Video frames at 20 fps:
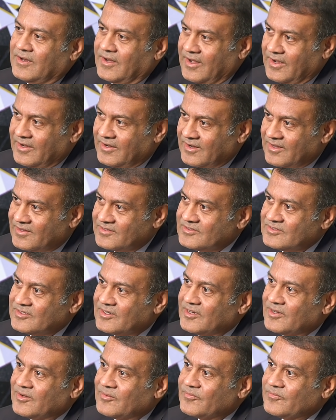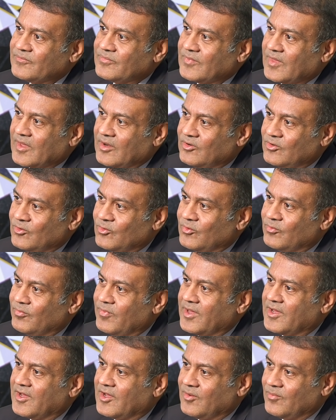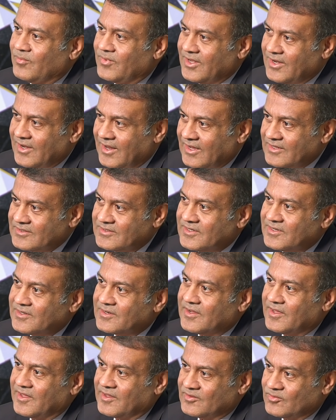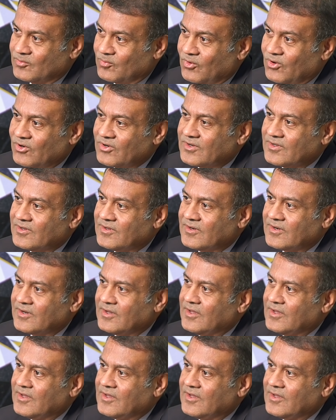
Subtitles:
industry to become a larger exporter